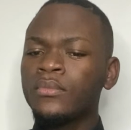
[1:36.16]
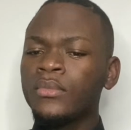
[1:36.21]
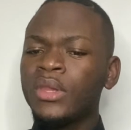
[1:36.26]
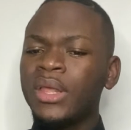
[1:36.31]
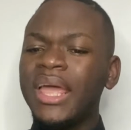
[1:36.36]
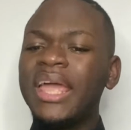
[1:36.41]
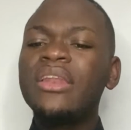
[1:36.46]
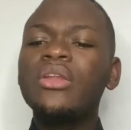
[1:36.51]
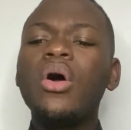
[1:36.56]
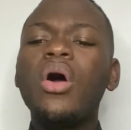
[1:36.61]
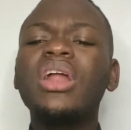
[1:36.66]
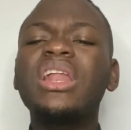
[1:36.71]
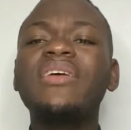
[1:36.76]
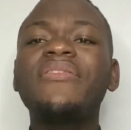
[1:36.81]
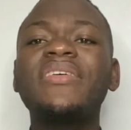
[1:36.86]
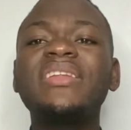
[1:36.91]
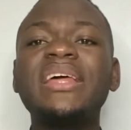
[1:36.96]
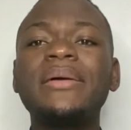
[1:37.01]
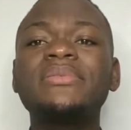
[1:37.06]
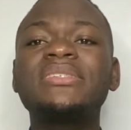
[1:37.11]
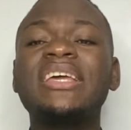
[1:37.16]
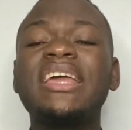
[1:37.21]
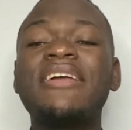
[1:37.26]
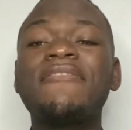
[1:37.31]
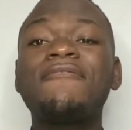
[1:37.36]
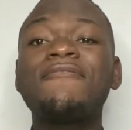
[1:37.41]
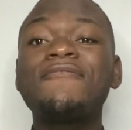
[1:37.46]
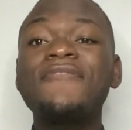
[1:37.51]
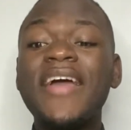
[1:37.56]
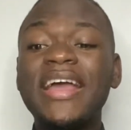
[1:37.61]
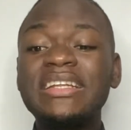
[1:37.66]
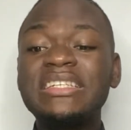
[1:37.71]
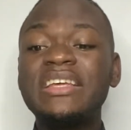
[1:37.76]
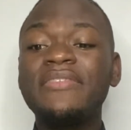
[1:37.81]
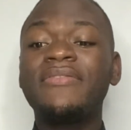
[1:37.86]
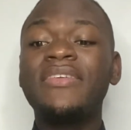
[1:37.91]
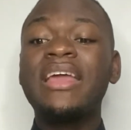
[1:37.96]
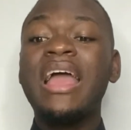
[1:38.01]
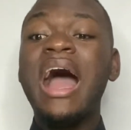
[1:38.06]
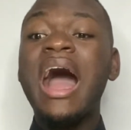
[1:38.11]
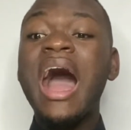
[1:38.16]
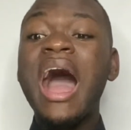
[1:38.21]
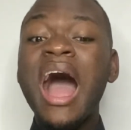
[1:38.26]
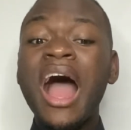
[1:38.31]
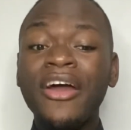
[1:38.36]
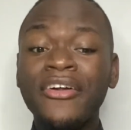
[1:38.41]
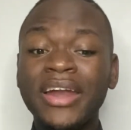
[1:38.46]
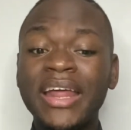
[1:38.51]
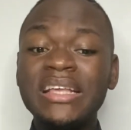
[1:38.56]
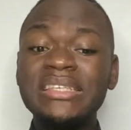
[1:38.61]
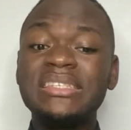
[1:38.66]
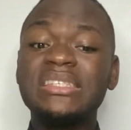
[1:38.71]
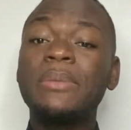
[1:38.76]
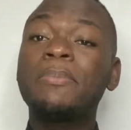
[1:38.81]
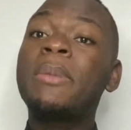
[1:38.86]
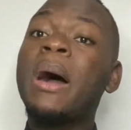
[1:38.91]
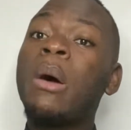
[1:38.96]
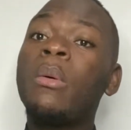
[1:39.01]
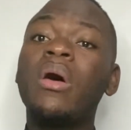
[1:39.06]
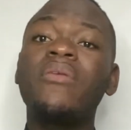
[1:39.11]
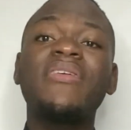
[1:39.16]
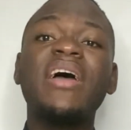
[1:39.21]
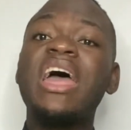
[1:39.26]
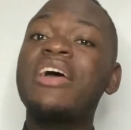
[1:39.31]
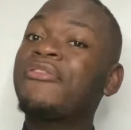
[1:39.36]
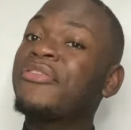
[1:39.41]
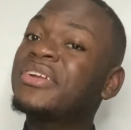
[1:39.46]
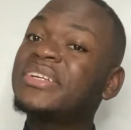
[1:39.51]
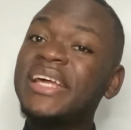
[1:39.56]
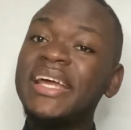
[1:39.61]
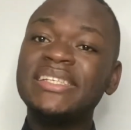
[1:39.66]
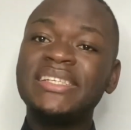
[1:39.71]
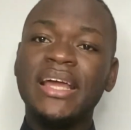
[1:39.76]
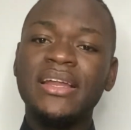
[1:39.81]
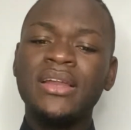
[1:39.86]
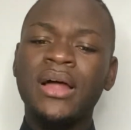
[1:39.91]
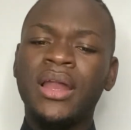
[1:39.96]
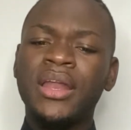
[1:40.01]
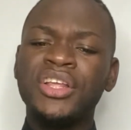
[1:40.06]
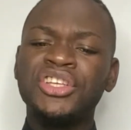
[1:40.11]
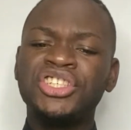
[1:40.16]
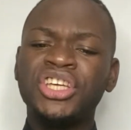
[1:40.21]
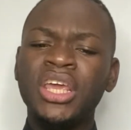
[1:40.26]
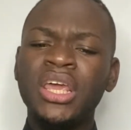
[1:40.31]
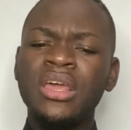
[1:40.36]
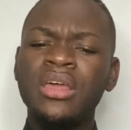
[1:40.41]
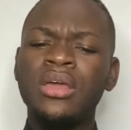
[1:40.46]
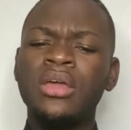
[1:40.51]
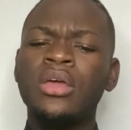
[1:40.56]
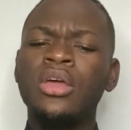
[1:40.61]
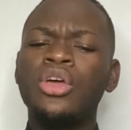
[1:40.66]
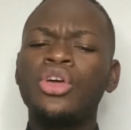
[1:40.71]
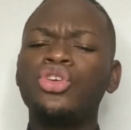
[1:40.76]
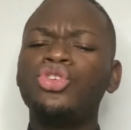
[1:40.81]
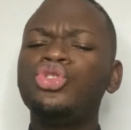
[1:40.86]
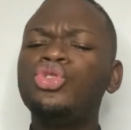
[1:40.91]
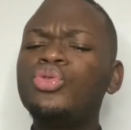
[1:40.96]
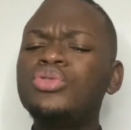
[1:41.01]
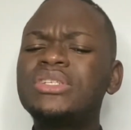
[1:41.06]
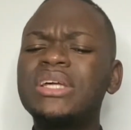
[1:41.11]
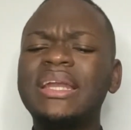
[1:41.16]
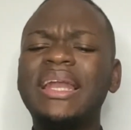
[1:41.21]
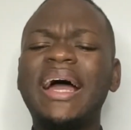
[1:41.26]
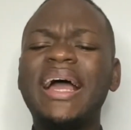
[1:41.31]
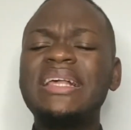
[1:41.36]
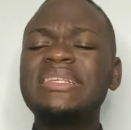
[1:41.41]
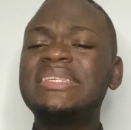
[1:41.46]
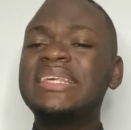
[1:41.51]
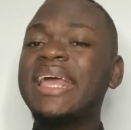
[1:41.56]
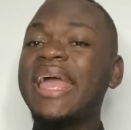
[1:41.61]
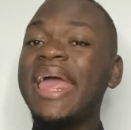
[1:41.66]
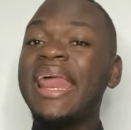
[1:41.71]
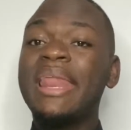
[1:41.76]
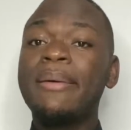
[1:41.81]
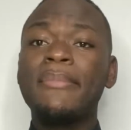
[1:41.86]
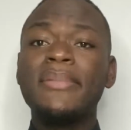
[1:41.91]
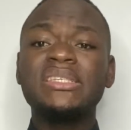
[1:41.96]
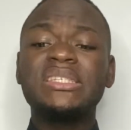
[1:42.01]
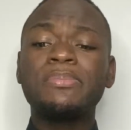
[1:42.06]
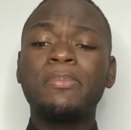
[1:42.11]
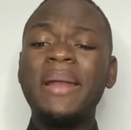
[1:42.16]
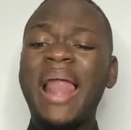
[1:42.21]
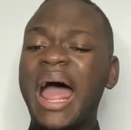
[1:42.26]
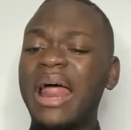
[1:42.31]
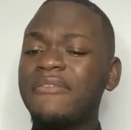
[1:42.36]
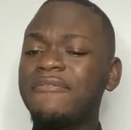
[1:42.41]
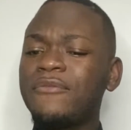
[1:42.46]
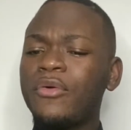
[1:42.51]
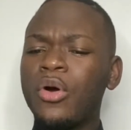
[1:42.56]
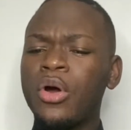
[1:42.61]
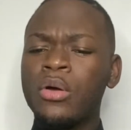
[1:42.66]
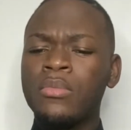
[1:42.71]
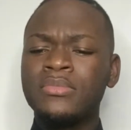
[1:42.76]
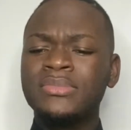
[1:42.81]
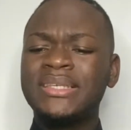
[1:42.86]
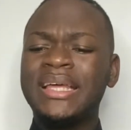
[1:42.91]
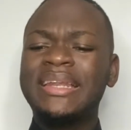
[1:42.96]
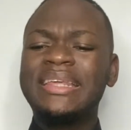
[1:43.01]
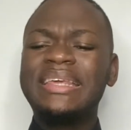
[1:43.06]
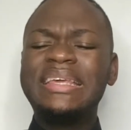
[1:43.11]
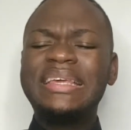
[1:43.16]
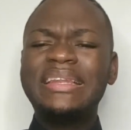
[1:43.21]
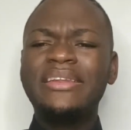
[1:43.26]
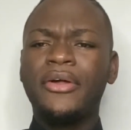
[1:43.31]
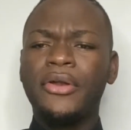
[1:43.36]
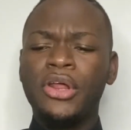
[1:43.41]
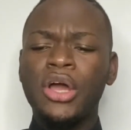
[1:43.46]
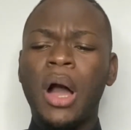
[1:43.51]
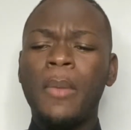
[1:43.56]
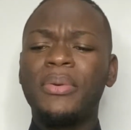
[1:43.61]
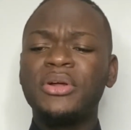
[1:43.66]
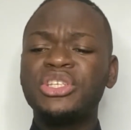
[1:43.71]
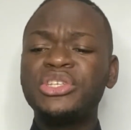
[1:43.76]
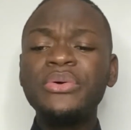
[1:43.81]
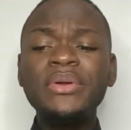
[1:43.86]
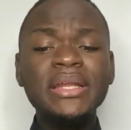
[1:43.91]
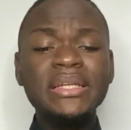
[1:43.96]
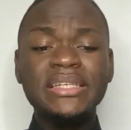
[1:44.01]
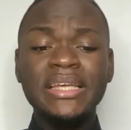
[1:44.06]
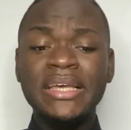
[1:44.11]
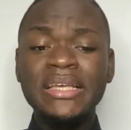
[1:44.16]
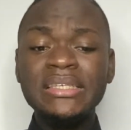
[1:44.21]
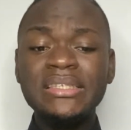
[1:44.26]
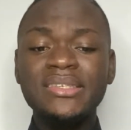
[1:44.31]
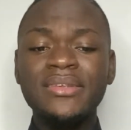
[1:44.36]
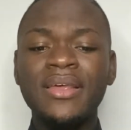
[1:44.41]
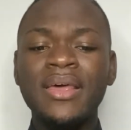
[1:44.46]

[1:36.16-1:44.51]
In order for them to effectively harness the power of everyday technology, utilizing LMS platforms and e-learning opportunities,